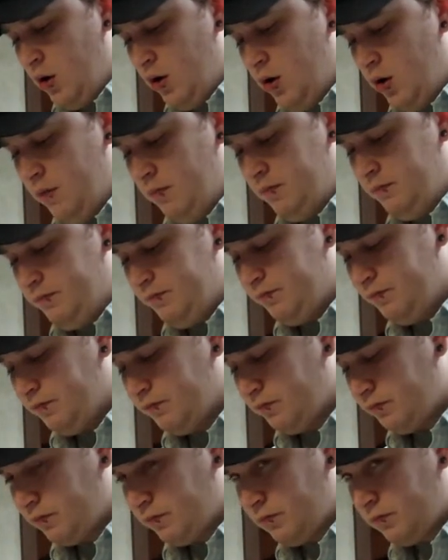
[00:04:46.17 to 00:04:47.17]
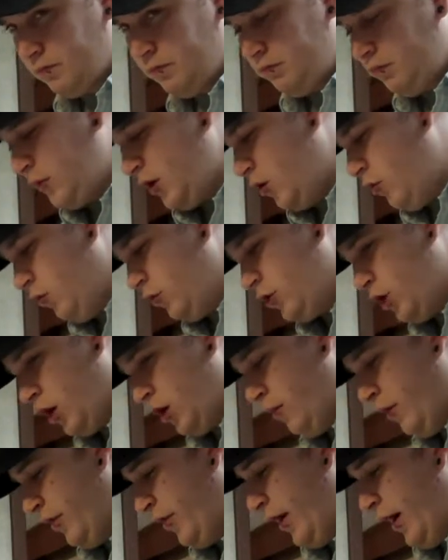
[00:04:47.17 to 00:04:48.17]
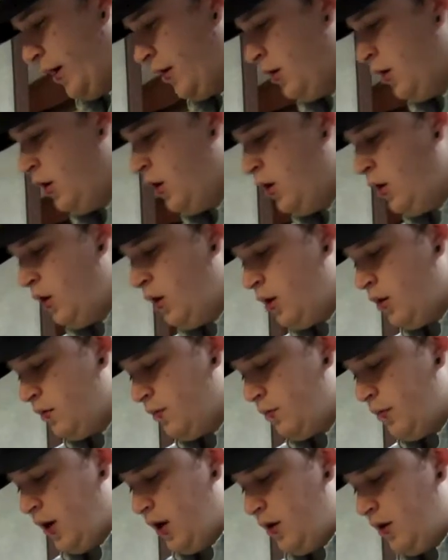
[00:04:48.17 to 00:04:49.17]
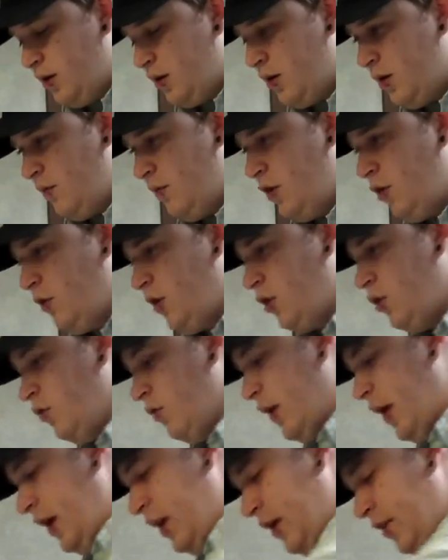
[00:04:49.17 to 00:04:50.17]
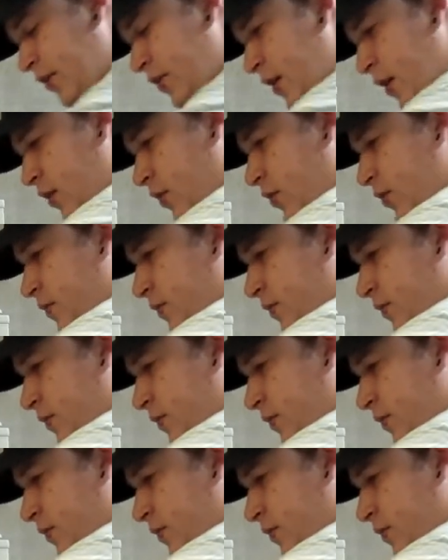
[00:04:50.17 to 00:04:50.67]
I won't talk about that. But I mean, you could do anything.